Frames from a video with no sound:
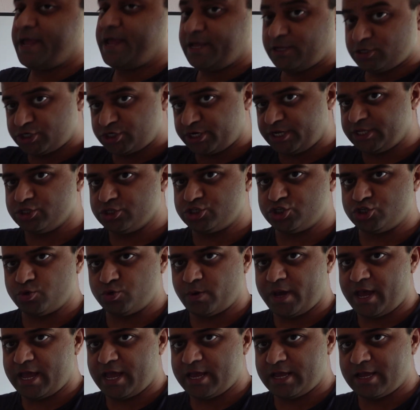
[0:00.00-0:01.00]
into
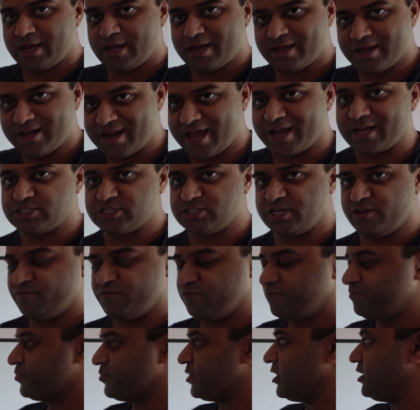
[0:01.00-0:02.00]
a negative.
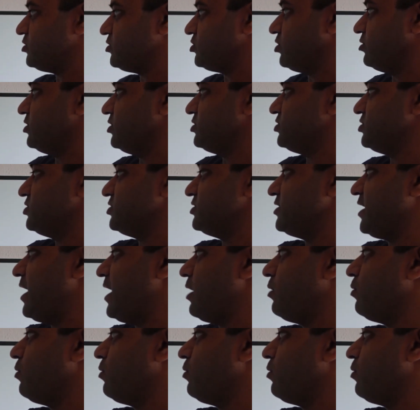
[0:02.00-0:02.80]
So this is now